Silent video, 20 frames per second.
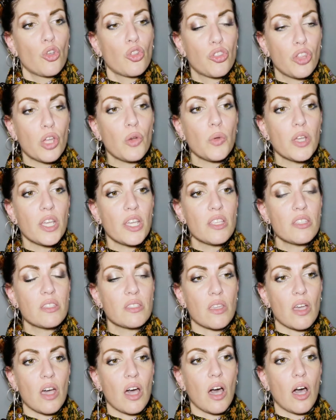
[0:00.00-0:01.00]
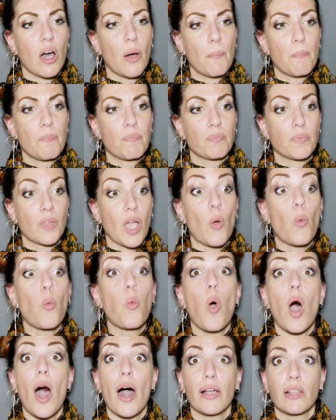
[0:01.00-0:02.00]
there is um, a
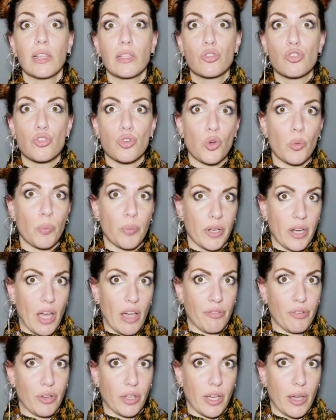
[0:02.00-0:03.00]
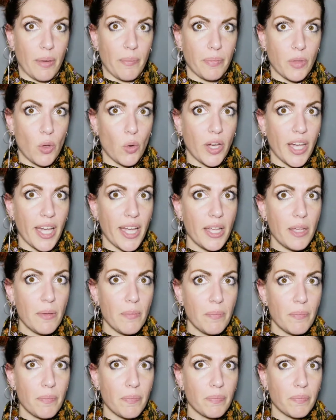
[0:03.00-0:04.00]
wild troop in Africa, okay?
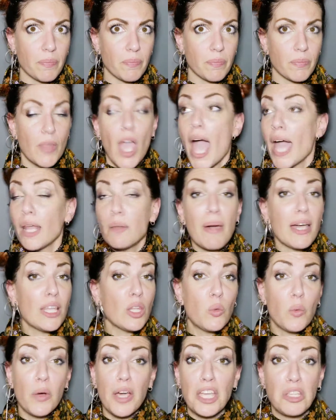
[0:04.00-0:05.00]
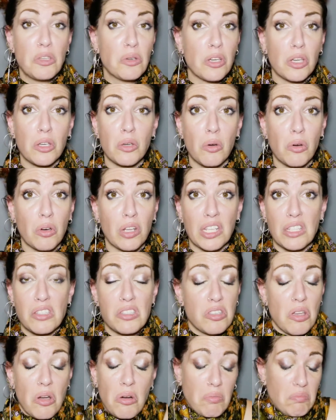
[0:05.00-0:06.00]
And by the way, you can Google it.
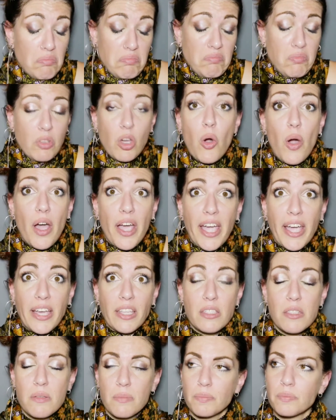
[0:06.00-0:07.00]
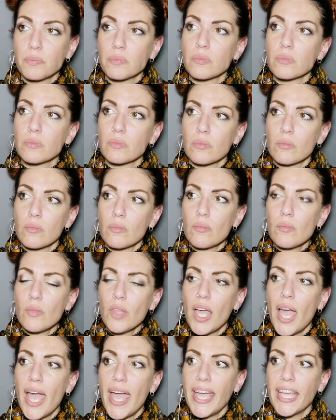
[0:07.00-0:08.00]
So go ahead.
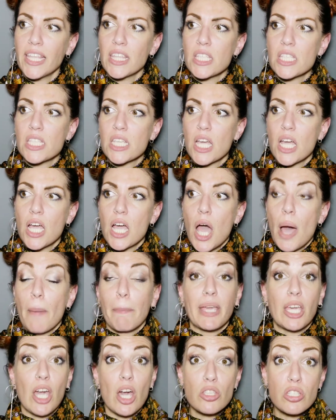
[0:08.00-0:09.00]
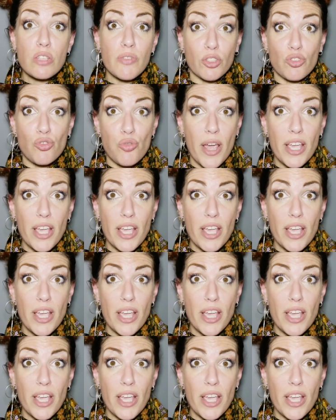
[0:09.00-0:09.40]
And because of a